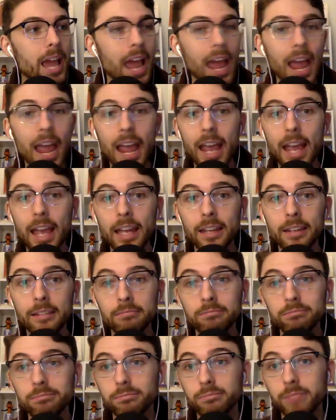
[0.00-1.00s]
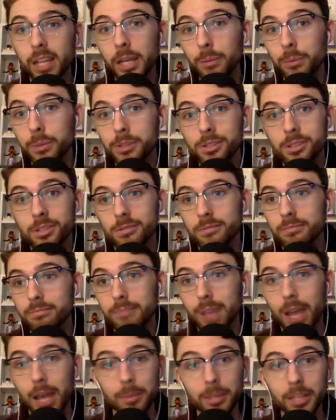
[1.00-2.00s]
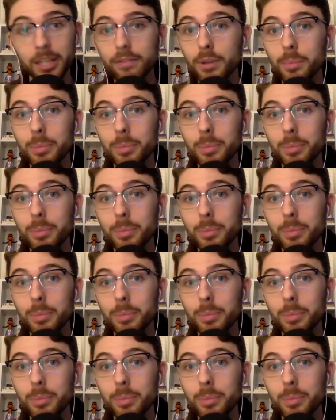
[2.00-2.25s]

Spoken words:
And it was, I believe,